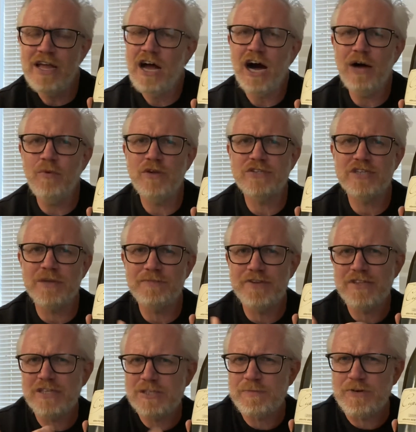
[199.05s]
I want something
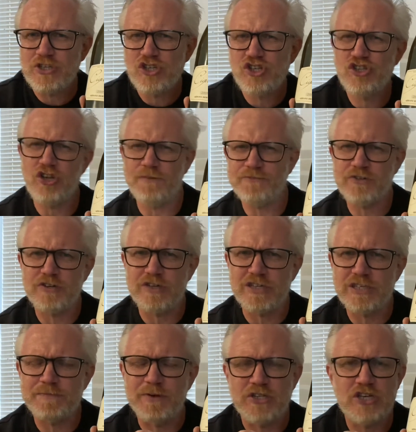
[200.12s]
that's much softer,
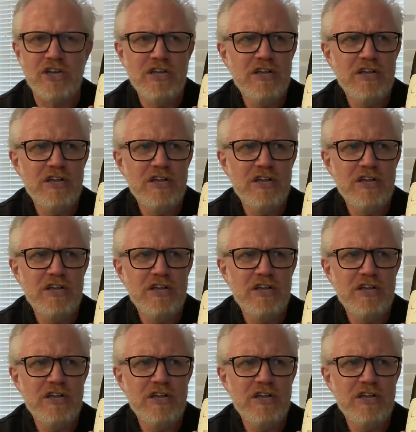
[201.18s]
that's much